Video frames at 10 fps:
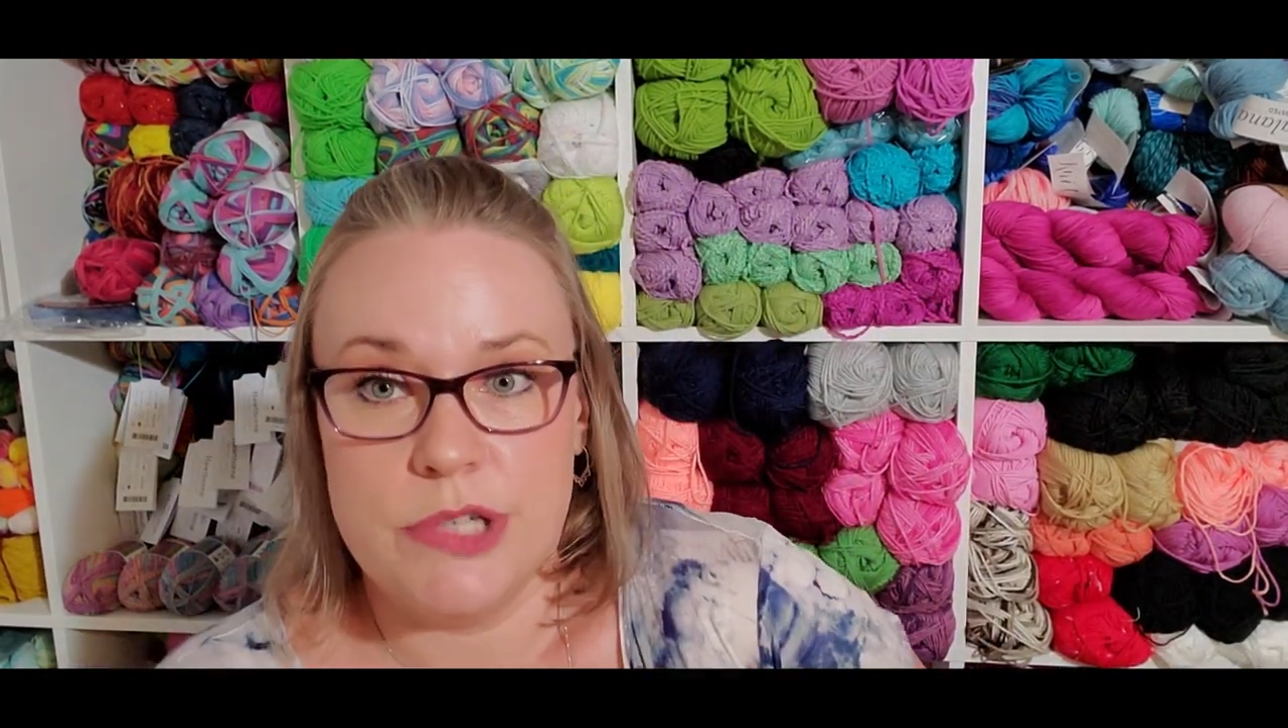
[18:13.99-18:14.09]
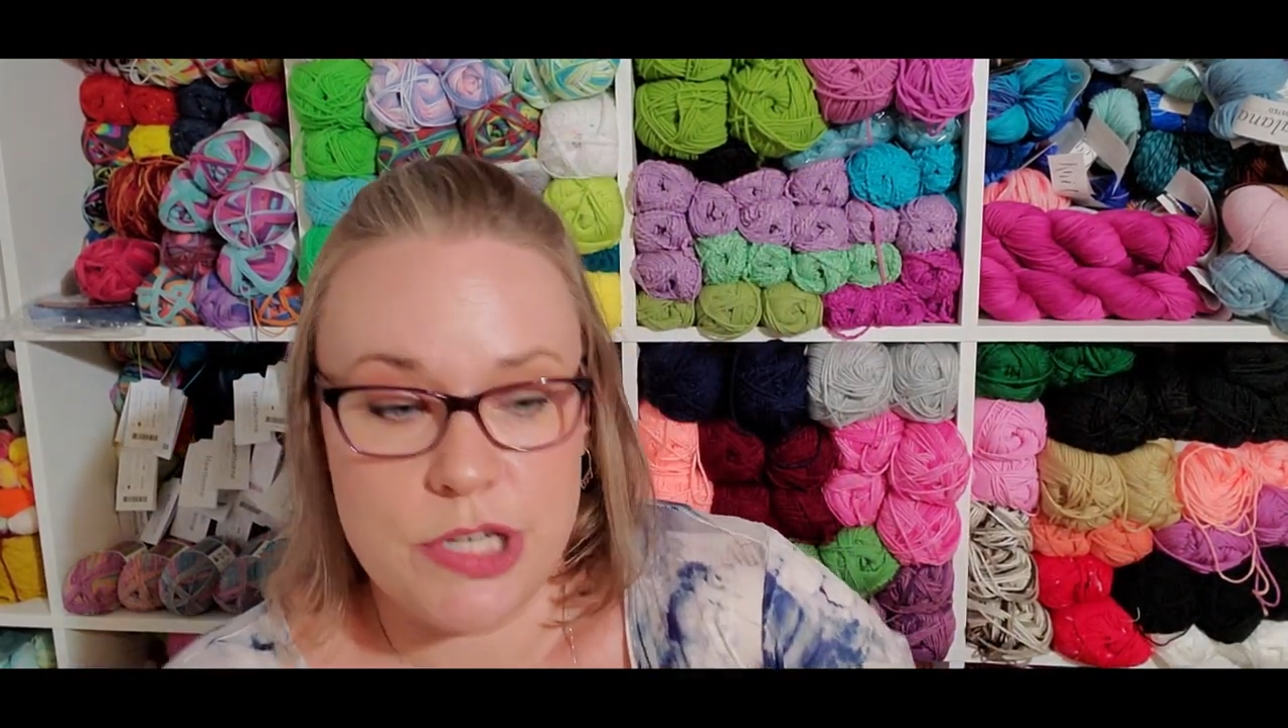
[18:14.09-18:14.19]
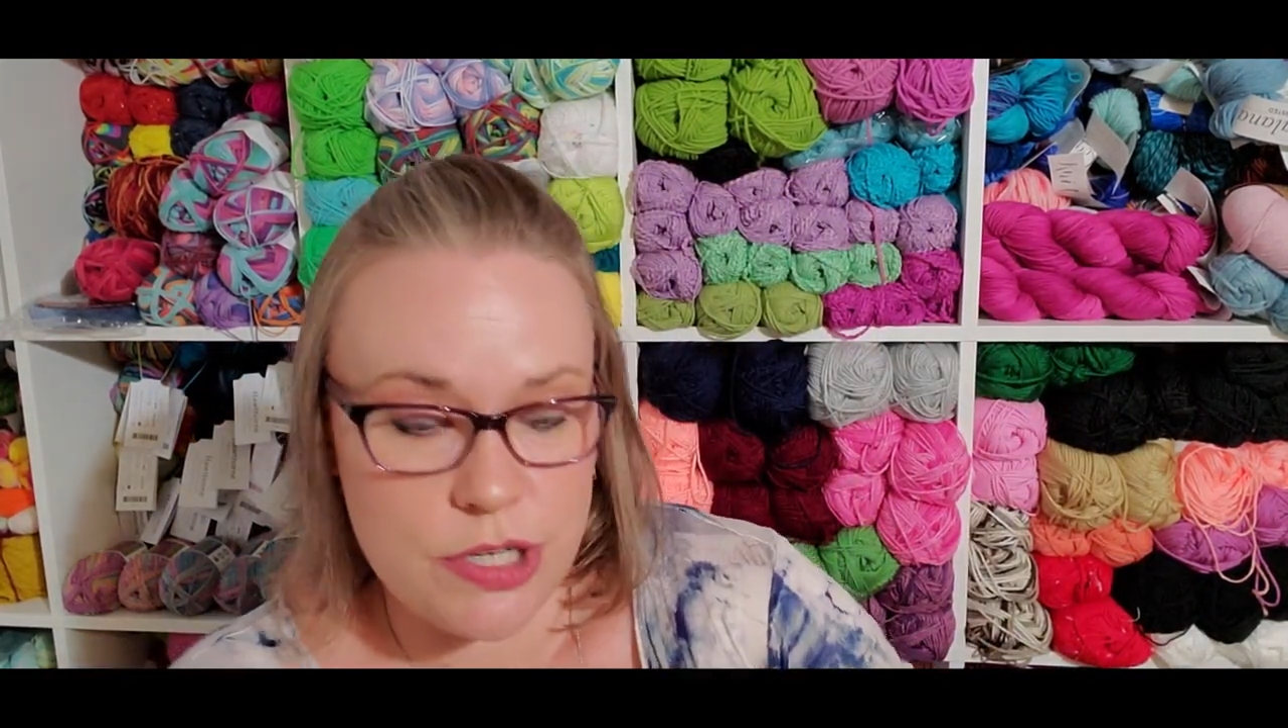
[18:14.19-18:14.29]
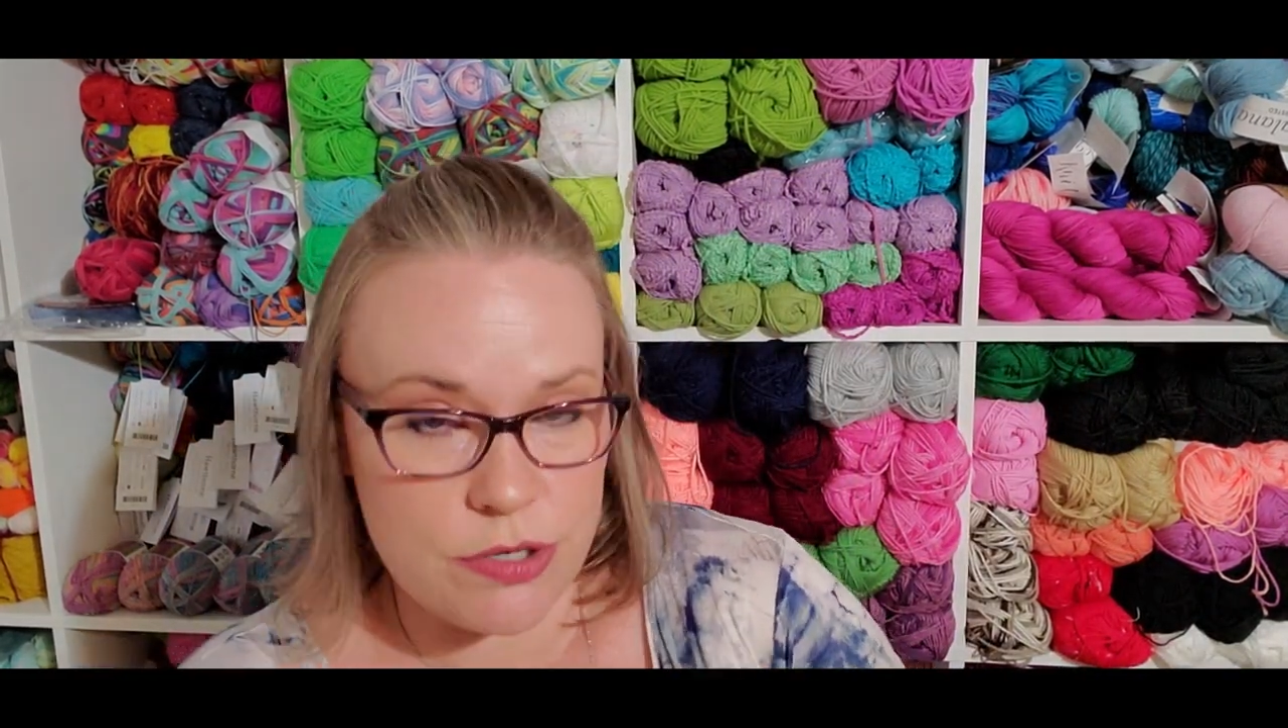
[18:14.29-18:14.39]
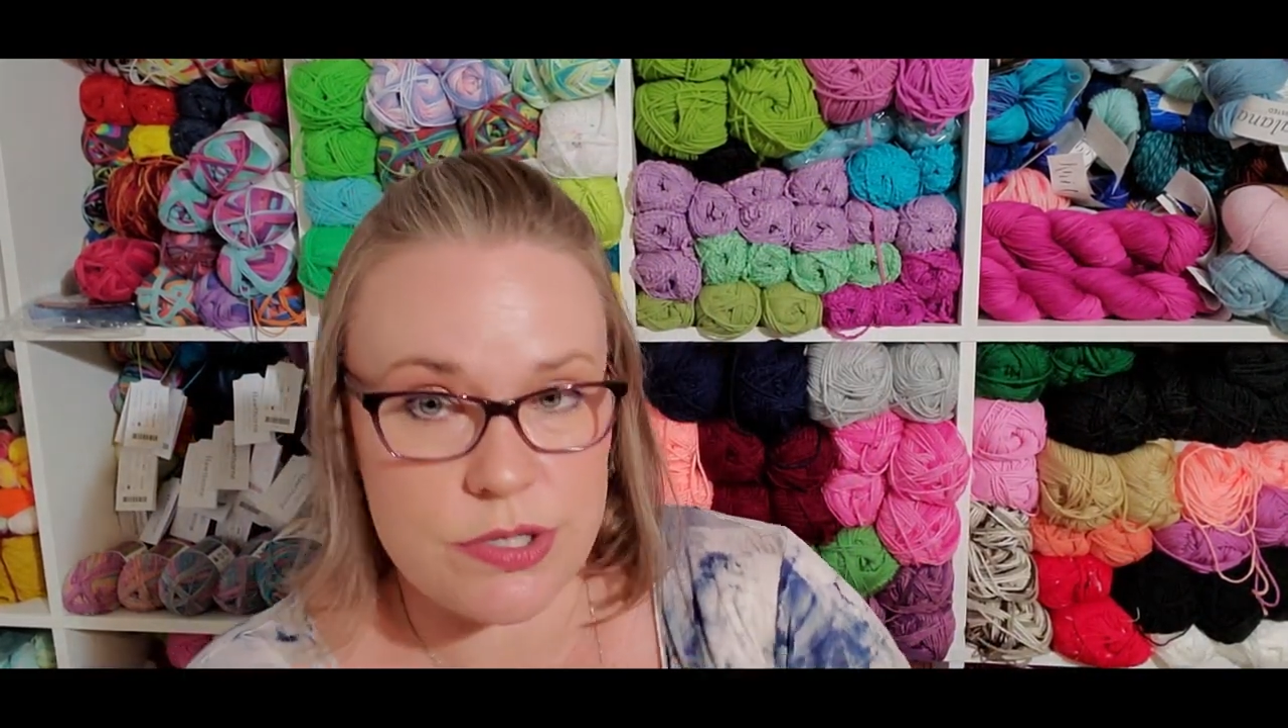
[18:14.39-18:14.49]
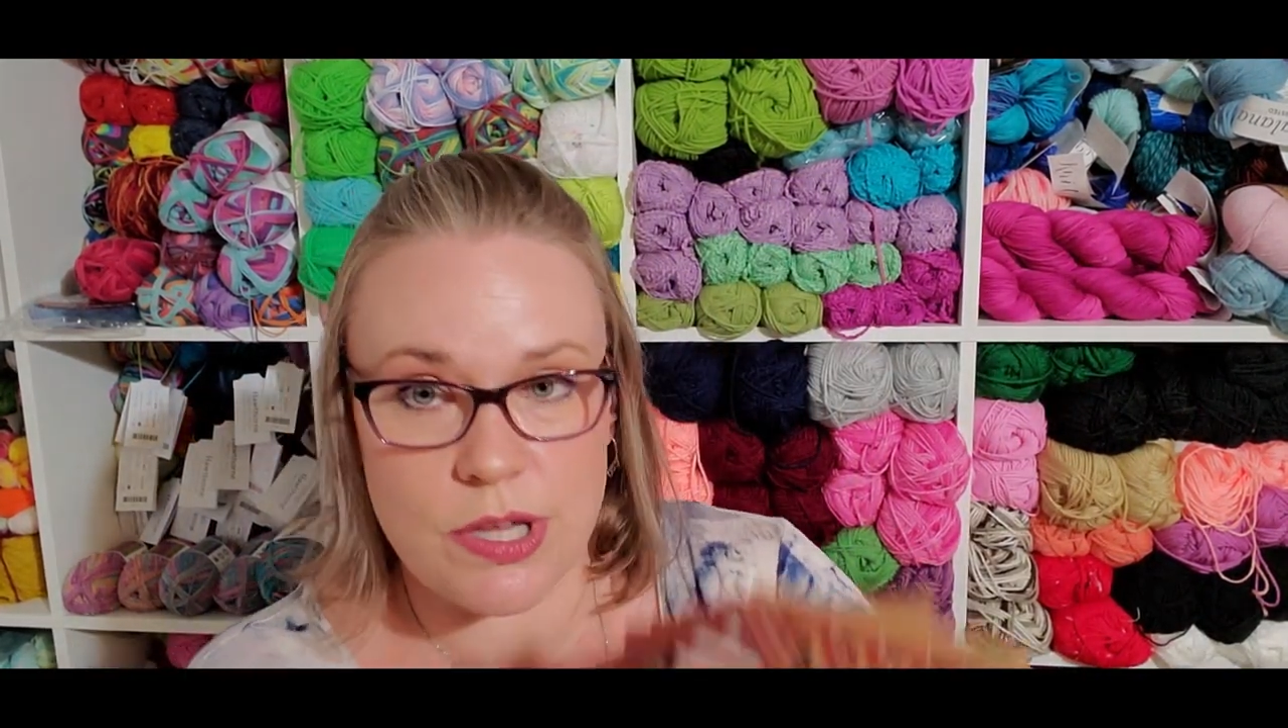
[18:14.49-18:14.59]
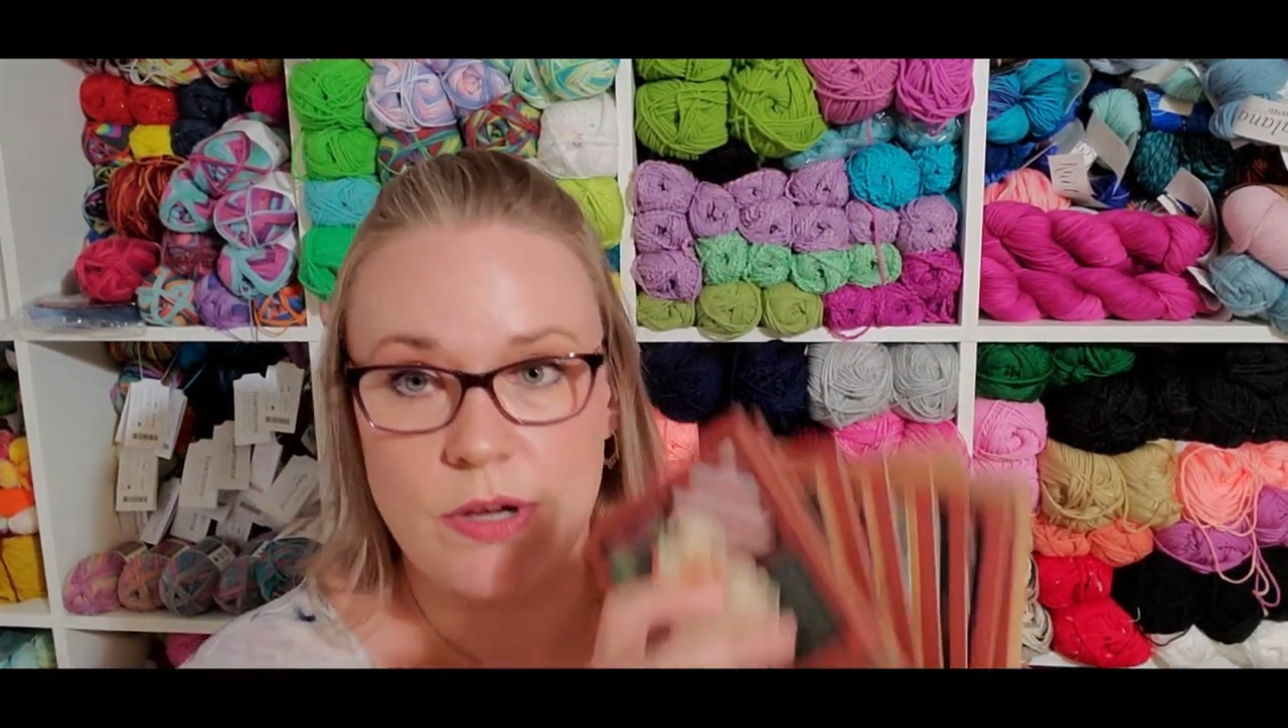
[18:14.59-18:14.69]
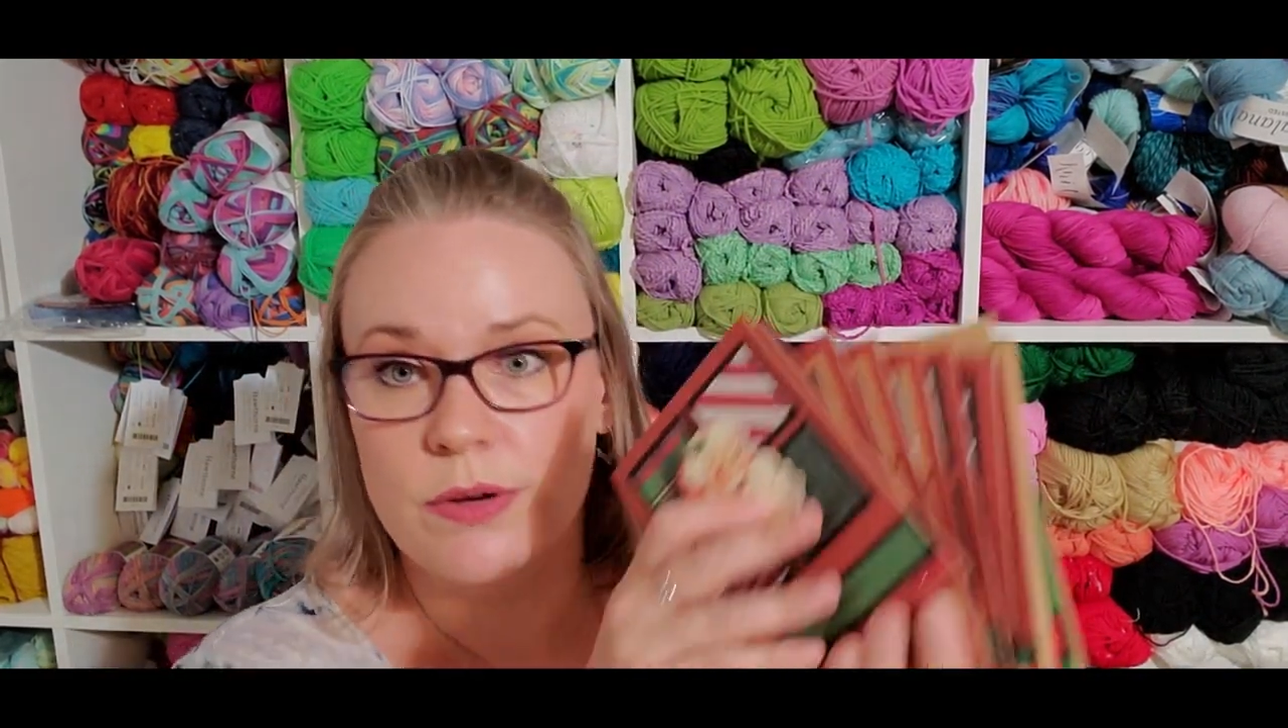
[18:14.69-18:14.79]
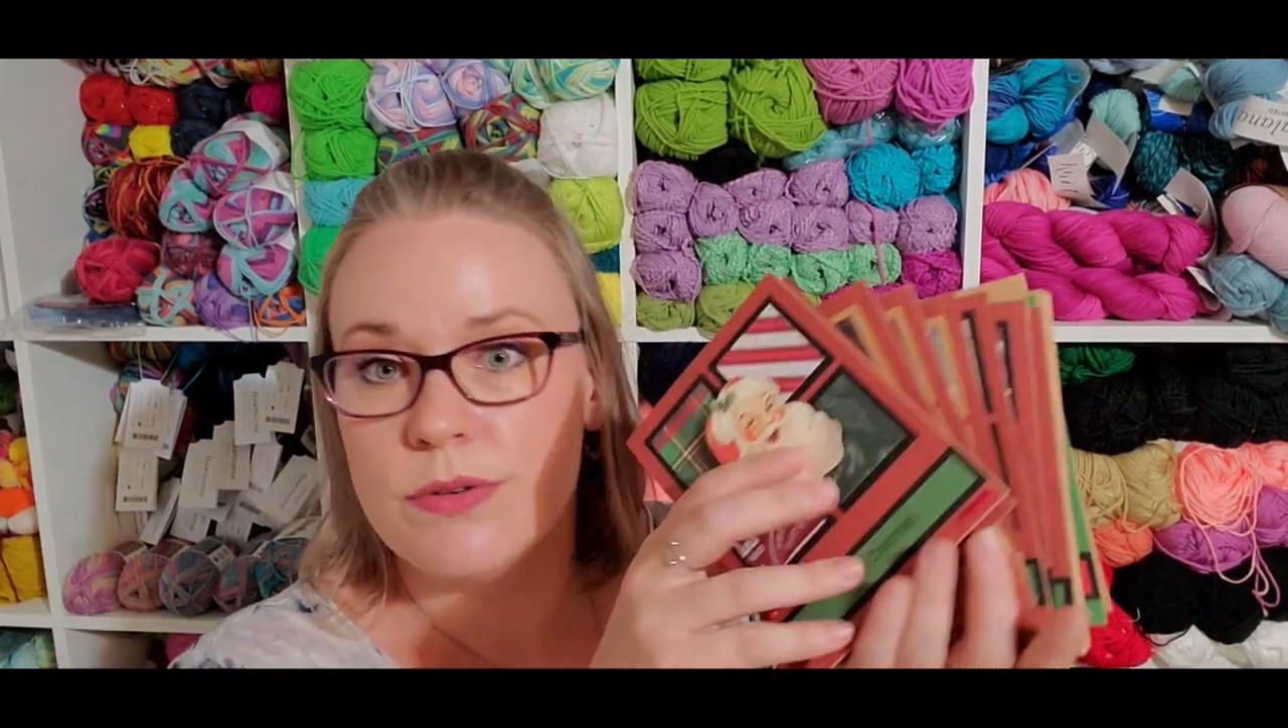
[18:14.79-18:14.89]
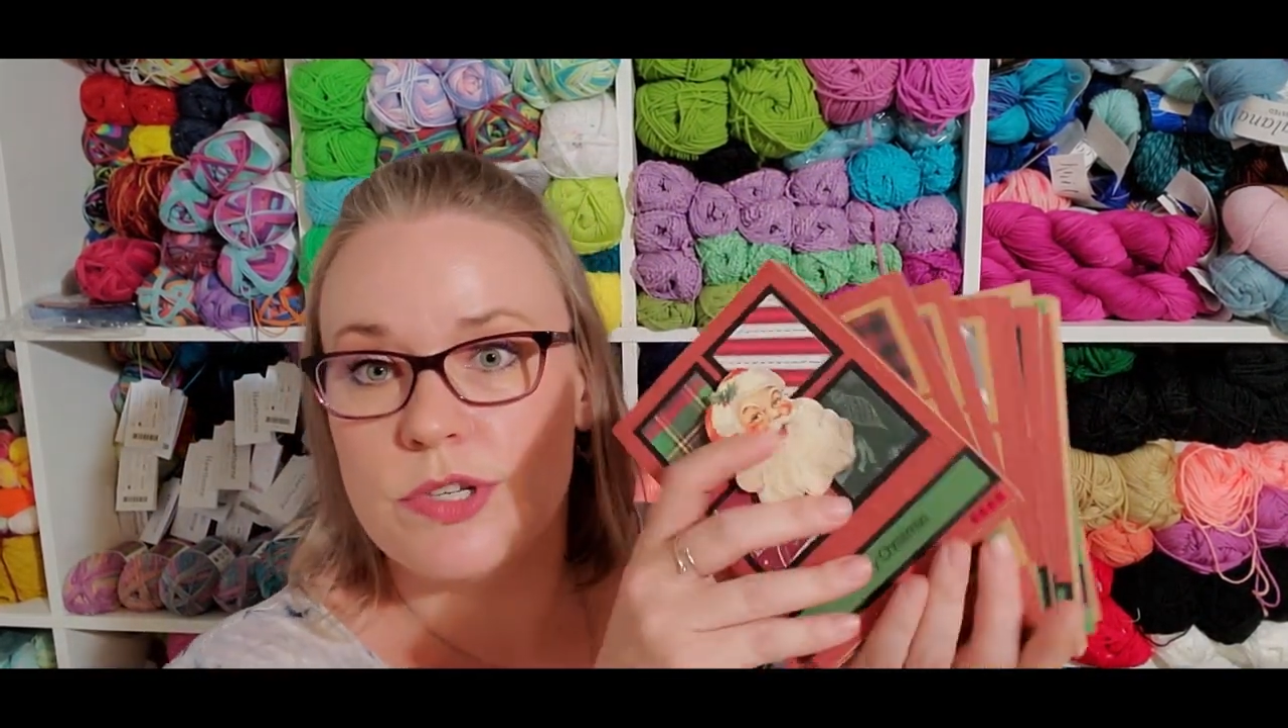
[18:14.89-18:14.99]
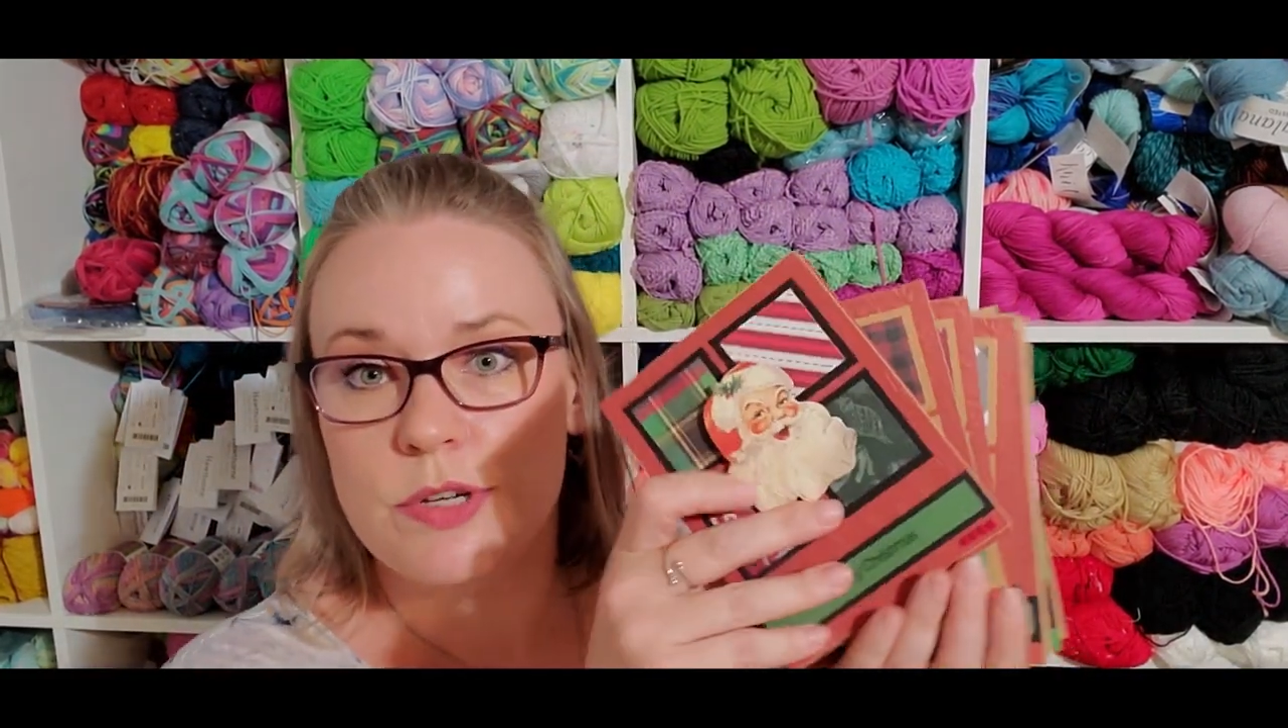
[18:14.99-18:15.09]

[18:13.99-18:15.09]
to use those